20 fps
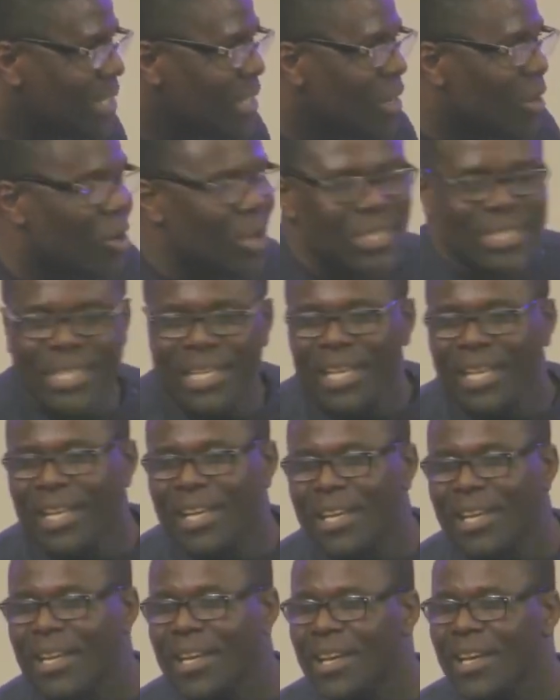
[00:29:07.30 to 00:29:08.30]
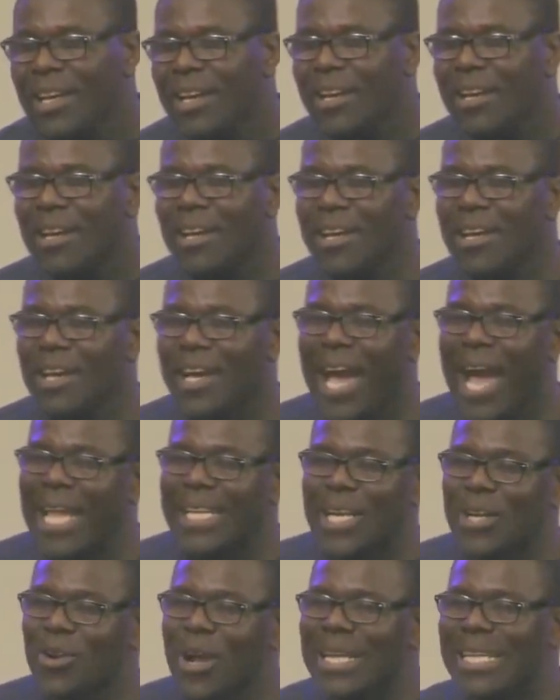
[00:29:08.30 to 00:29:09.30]
Because
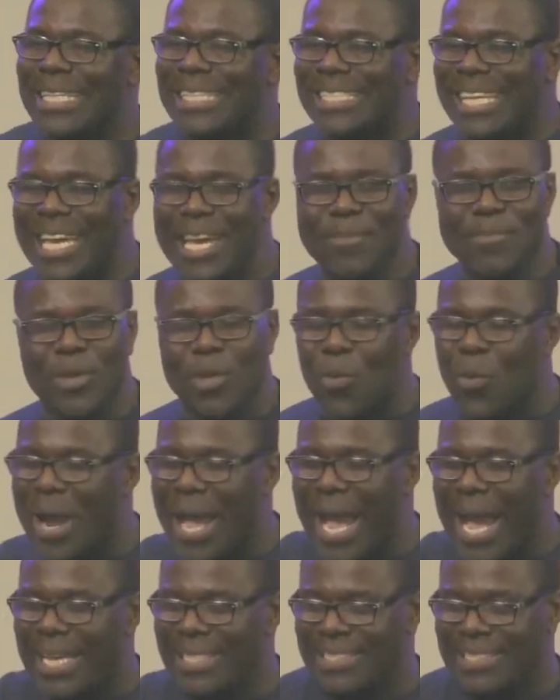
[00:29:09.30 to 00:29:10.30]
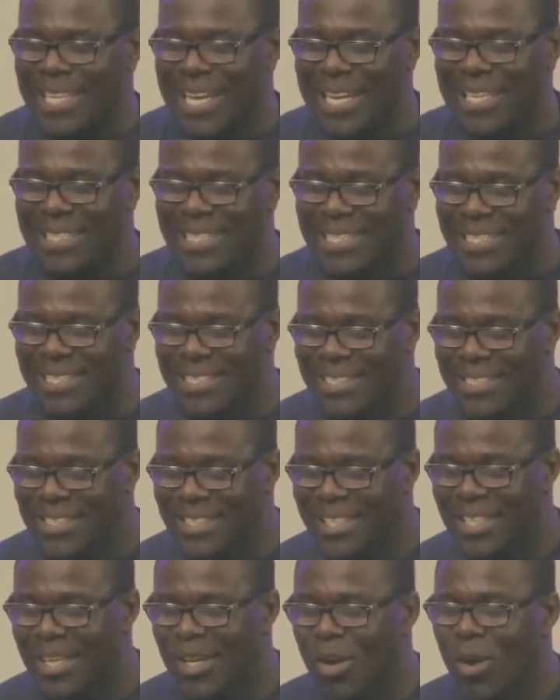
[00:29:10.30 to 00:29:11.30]
I did not determine where I stand
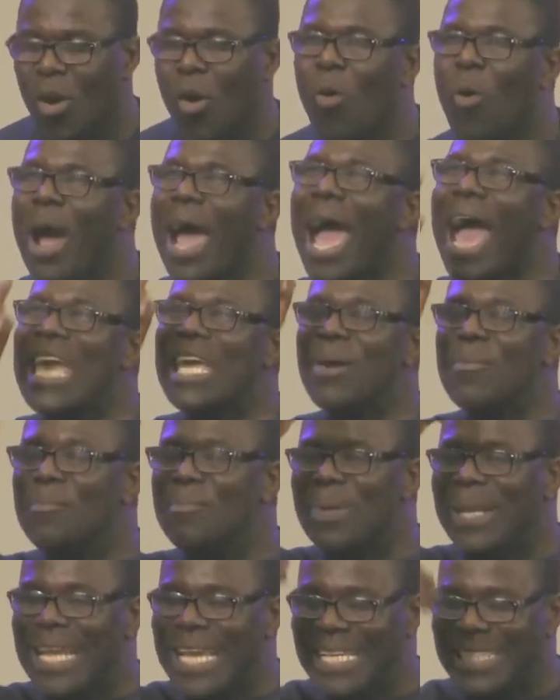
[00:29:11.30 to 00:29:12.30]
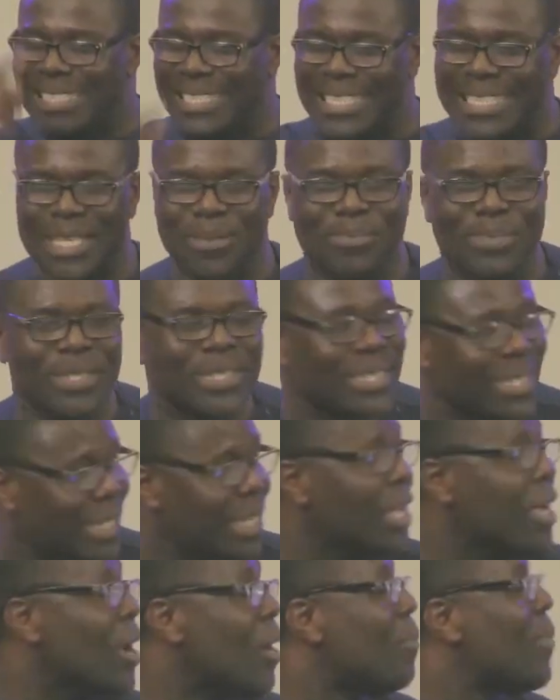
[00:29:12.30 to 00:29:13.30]
or where I am placed in the
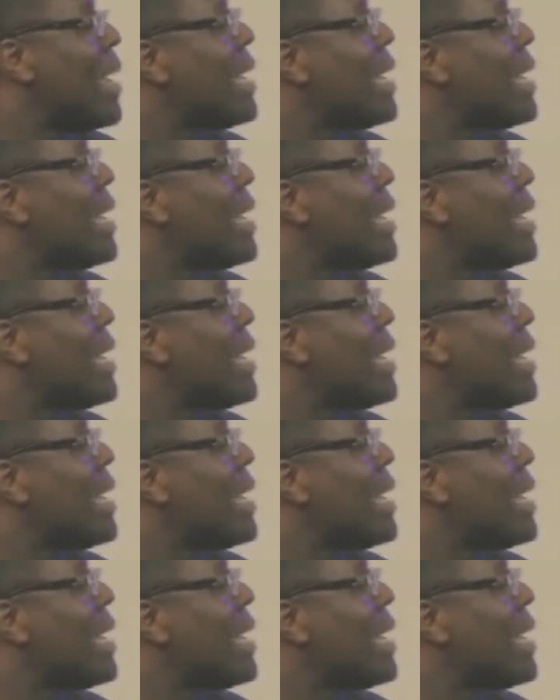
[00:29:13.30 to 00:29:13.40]
building. By